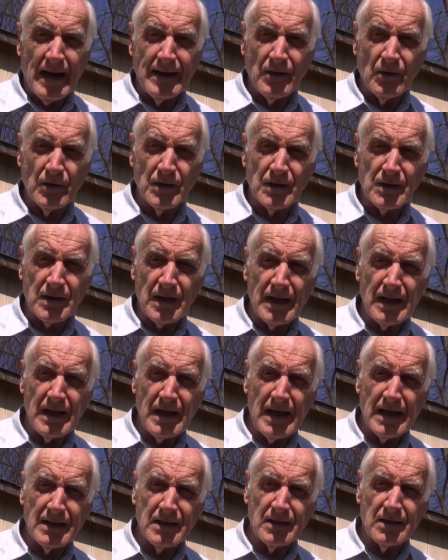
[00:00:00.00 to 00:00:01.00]
I know this
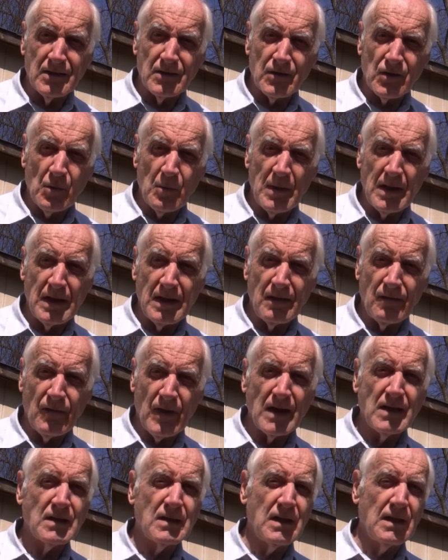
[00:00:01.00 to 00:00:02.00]
lady had so many
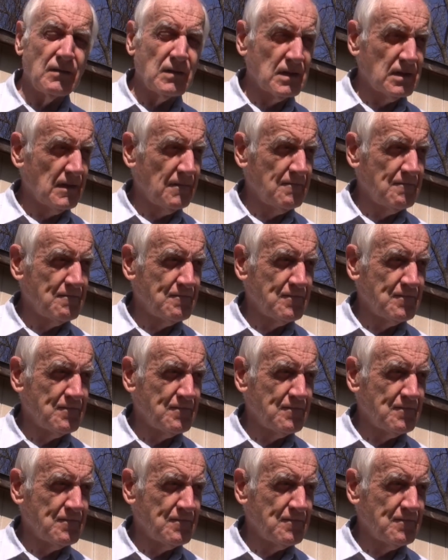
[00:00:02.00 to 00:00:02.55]
facelifts,